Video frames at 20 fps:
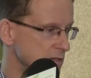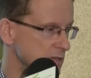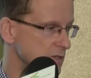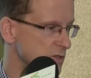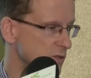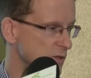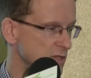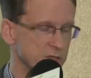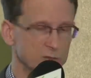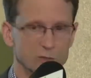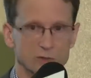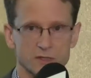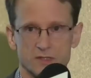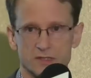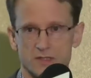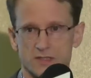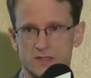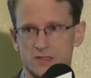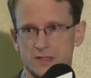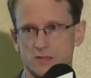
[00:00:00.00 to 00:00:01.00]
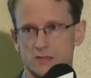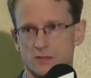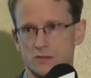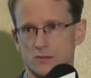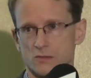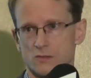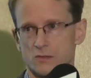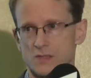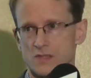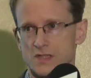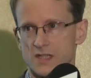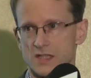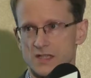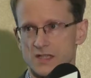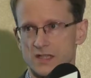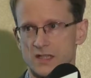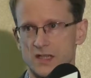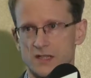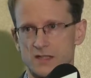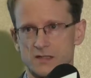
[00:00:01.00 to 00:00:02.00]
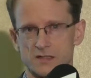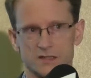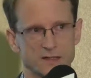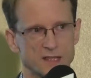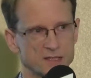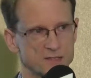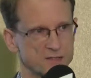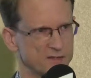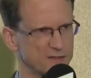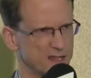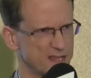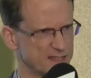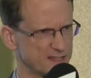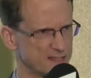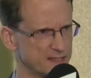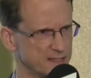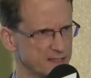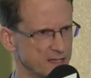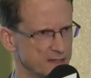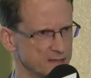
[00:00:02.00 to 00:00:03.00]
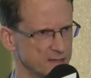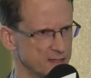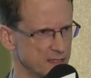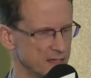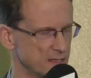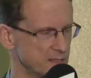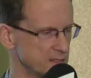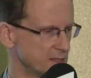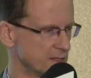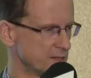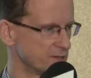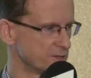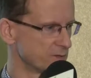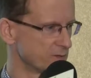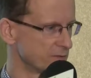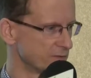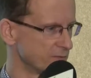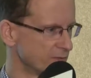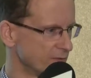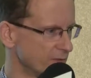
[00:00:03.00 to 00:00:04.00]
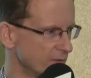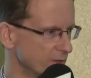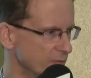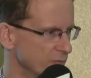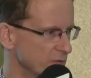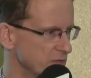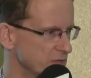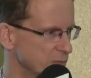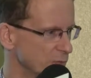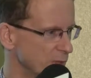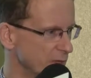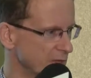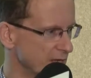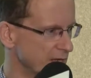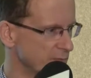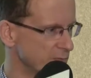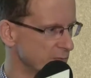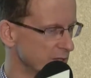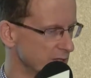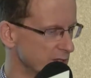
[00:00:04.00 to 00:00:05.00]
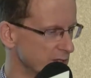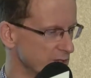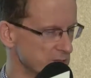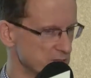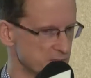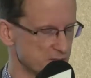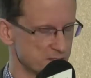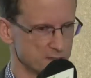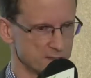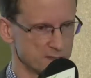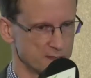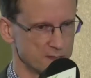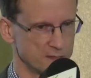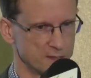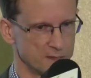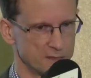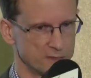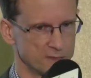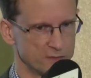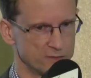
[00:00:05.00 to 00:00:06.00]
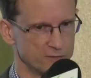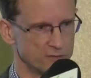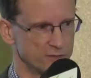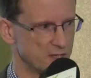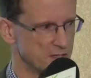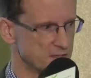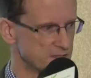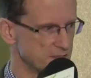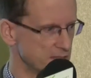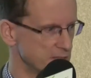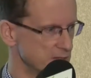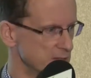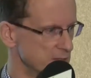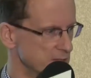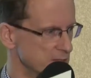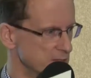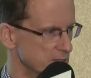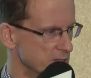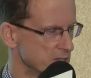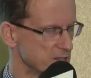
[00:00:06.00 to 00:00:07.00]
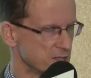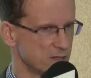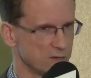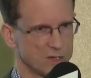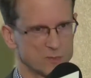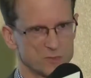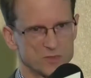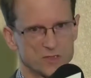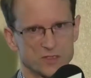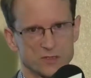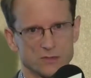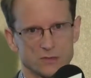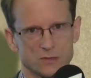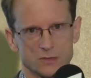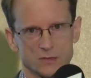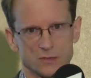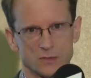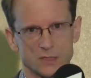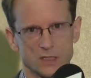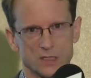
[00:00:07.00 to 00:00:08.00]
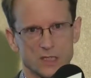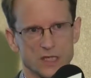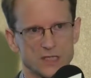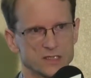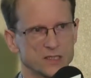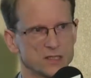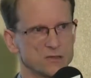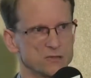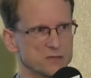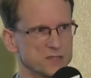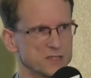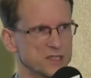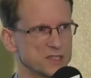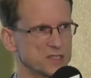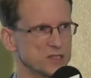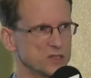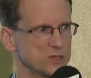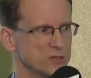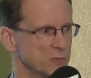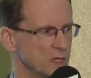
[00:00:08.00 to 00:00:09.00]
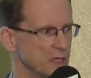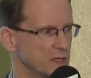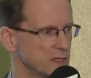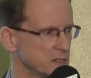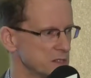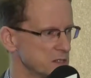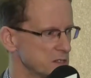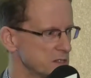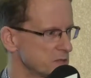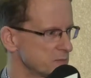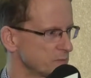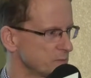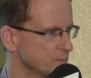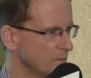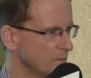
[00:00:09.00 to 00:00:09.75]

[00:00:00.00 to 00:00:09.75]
21 to 68, and that's the sort of region 1 8 megahertz raster, so up to 862 megahertz.